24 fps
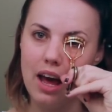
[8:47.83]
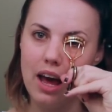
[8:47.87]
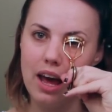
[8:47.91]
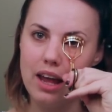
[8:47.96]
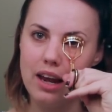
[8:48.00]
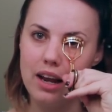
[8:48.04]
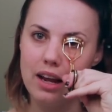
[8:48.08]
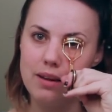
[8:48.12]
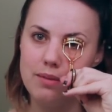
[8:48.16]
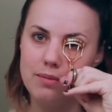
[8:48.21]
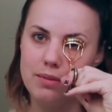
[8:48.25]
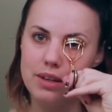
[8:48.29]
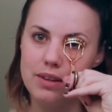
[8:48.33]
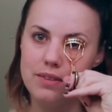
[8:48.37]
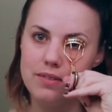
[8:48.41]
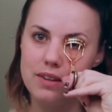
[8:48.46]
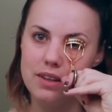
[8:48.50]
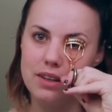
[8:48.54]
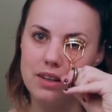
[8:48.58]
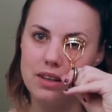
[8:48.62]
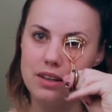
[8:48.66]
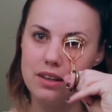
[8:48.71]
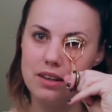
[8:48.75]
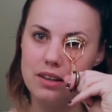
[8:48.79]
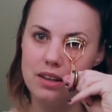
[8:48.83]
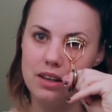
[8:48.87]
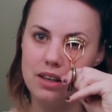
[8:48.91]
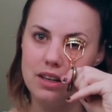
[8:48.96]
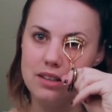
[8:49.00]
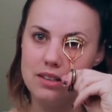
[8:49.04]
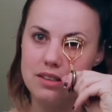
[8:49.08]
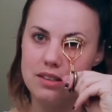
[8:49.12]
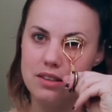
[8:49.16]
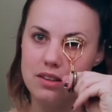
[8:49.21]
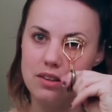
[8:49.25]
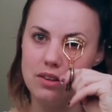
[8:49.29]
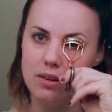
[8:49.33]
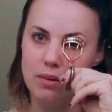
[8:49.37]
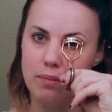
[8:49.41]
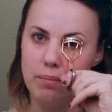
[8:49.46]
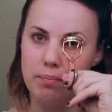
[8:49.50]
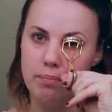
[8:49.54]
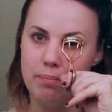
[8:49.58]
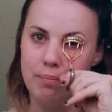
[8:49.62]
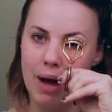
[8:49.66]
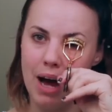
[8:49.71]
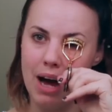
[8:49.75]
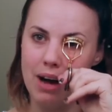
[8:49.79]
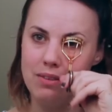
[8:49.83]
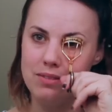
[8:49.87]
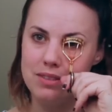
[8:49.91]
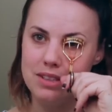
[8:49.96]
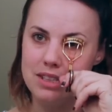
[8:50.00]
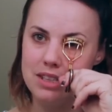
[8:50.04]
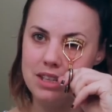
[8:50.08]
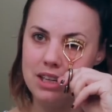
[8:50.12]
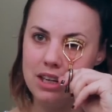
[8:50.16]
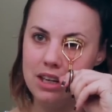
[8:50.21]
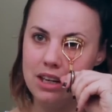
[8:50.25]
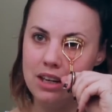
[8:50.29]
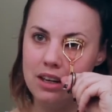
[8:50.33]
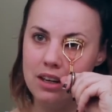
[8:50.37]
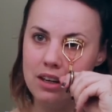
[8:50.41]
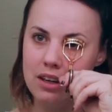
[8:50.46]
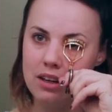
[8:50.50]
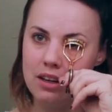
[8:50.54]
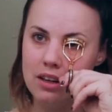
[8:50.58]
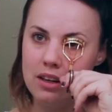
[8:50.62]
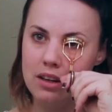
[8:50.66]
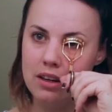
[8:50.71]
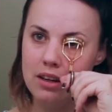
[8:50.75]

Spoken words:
And I'm giving it a nice little bouncy